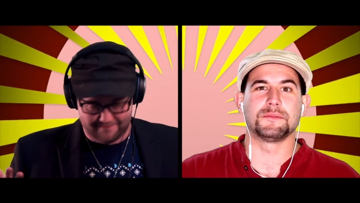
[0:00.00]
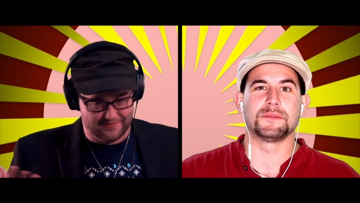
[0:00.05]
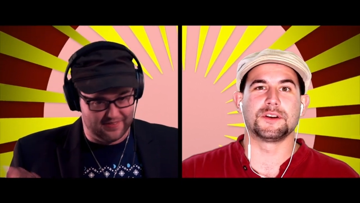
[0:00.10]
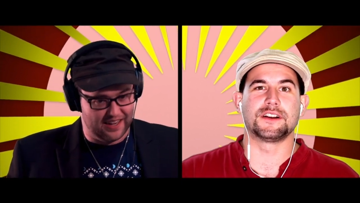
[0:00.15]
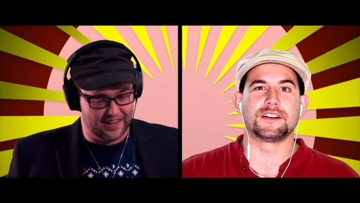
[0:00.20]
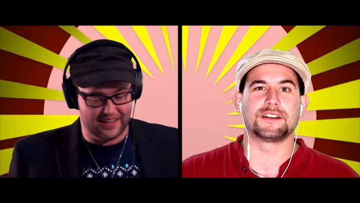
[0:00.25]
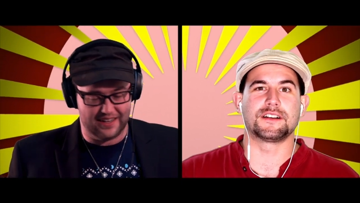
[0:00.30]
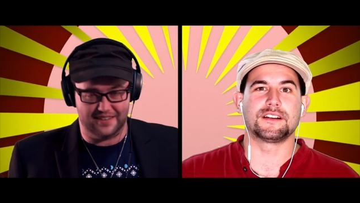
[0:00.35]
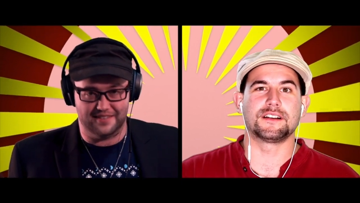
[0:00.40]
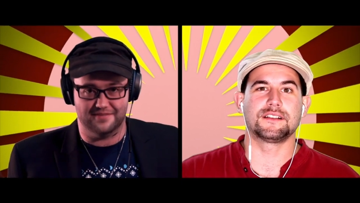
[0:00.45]

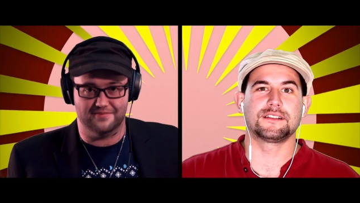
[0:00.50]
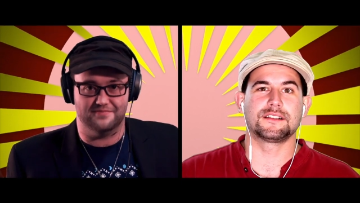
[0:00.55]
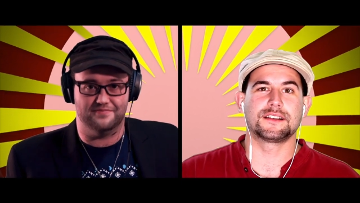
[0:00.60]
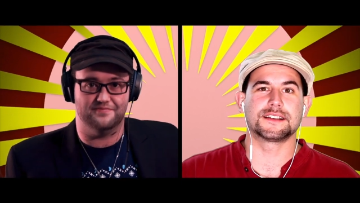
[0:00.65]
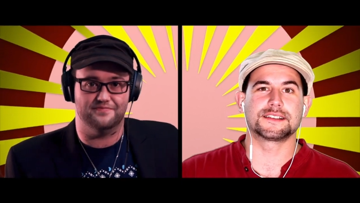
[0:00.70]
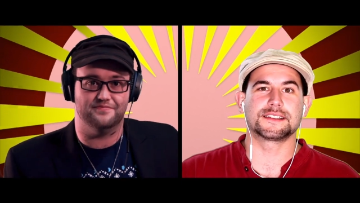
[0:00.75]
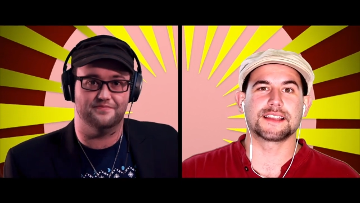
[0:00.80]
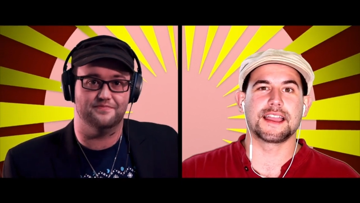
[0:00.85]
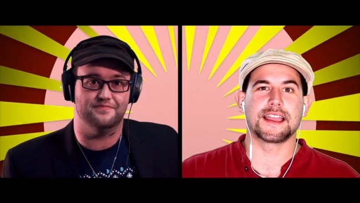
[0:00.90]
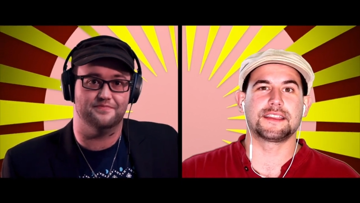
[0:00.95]
Speaker 1: murder,
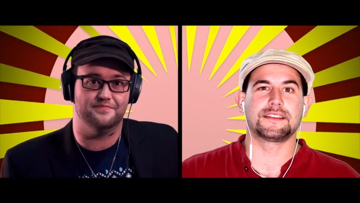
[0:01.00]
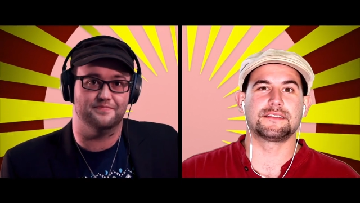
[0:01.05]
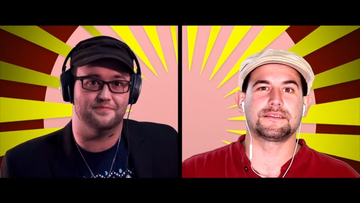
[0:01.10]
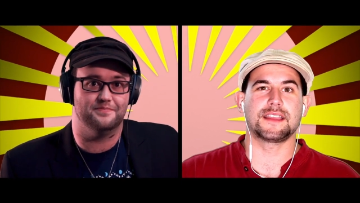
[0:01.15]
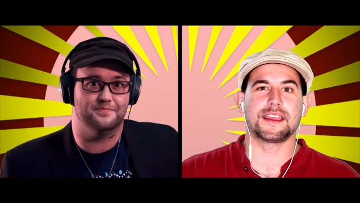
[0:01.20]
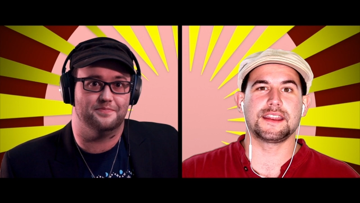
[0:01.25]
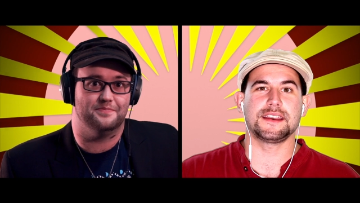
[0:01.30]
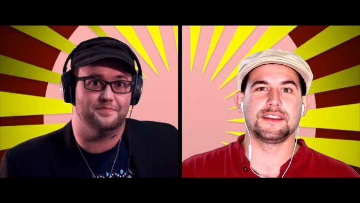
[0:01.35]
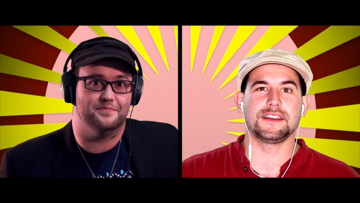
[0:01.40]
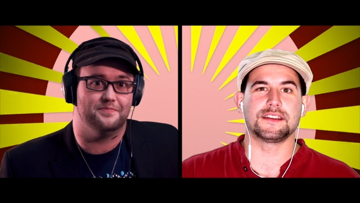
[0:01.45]
because, like,
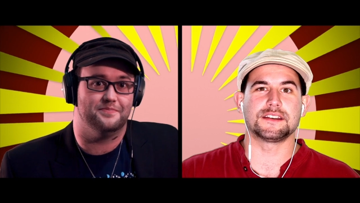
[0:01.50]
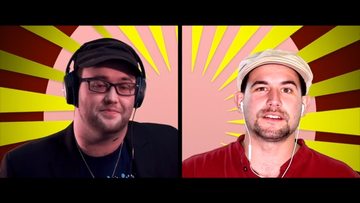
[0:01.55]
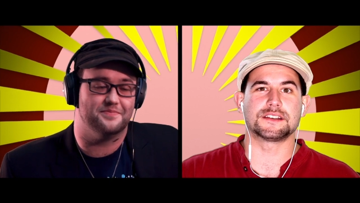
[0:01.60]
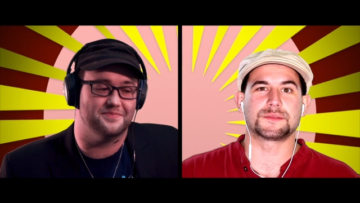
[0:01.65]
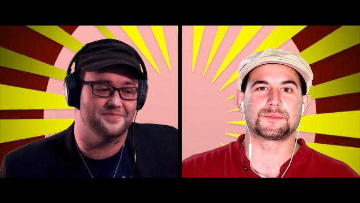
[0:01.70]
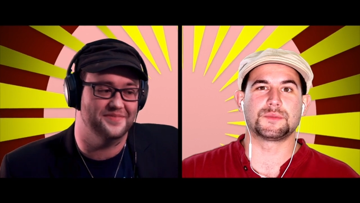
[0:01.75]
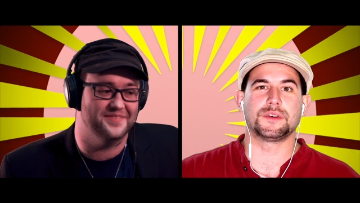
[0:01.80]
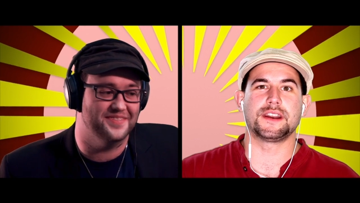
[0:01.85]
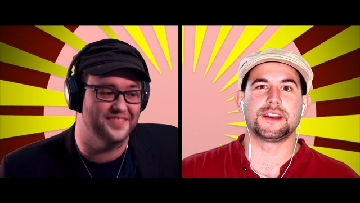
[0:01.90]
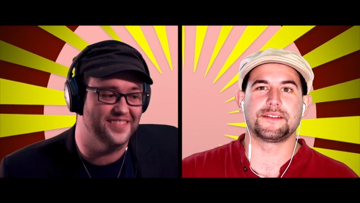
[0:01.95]
then you can
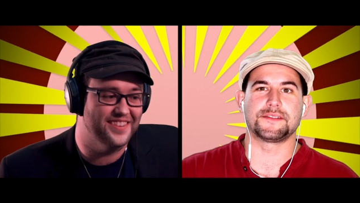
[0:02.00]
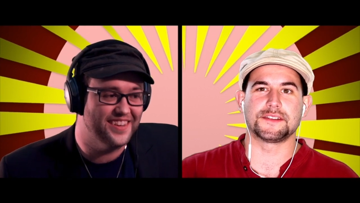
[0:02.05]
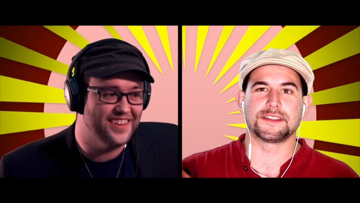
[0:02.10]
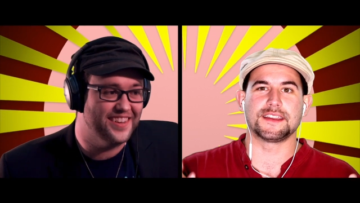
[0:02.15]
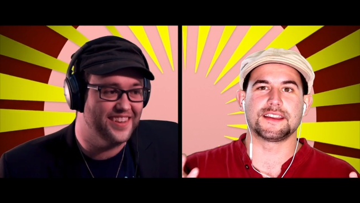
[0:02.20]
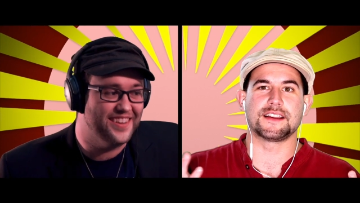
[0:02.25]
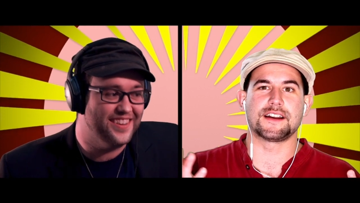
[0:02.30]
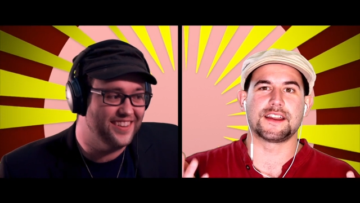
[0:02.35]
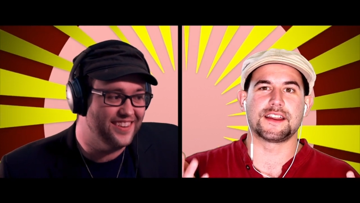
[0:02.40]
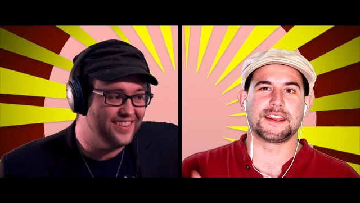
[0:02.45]
just put
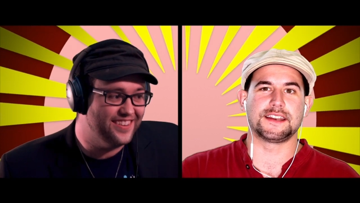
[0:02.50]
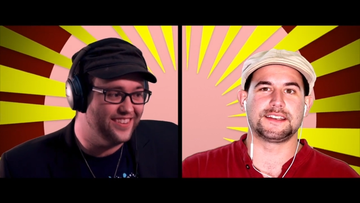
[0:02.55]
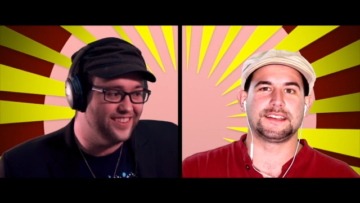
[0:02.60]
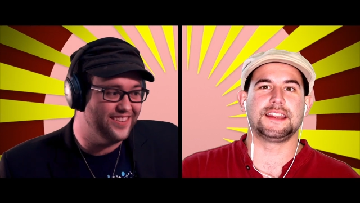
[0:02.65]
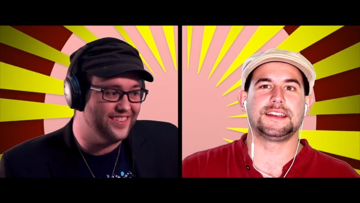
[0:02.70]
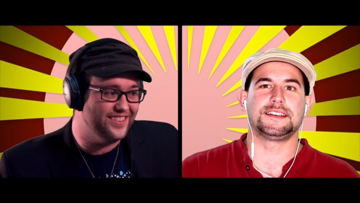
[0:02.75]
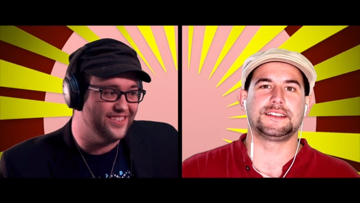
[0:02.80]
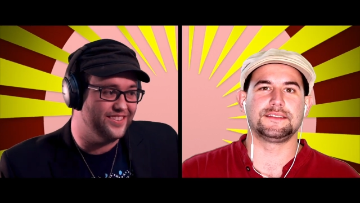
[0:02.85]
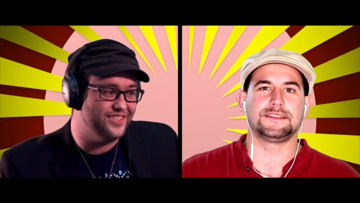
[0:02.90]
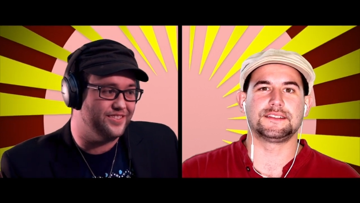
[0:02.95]
everything on a
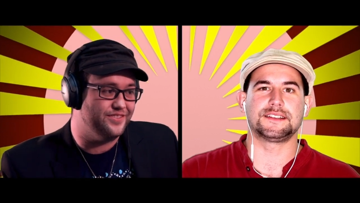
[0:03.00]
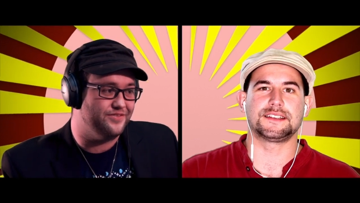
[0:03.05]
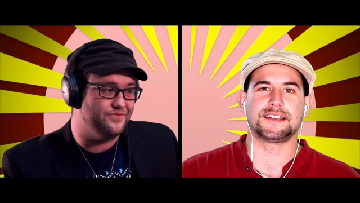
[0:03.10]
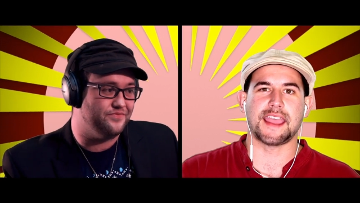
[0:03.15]
dead dude's